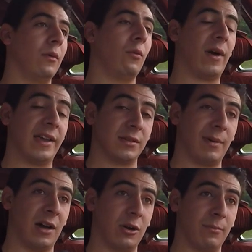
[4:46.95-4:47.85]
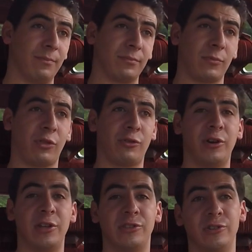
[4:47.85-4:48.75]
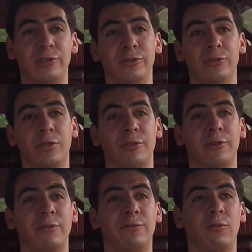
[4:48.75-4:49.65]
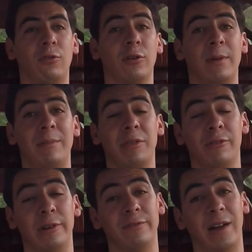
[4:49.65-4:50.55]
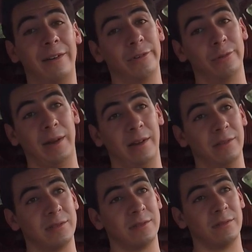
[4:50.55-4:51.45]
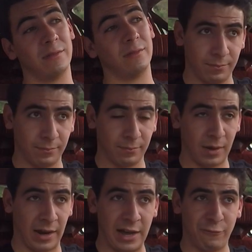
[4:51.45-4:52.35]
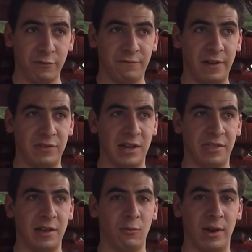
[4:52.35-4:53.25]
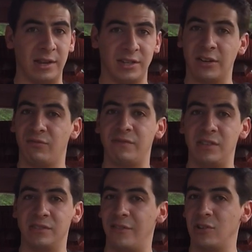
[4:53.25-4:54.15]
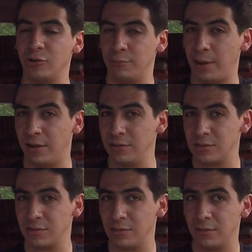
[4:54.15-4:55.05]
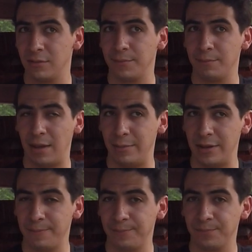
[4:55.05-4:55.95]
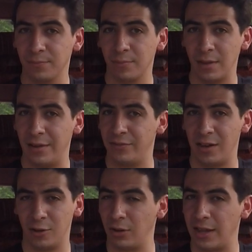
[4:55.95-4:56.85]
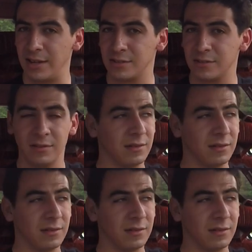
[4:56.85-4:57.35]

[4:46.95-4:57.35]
weighs about 32, 34, maybe 3,500 pounds. An F-150 I think weighs like 5,700 pounds, maybe, not a little less.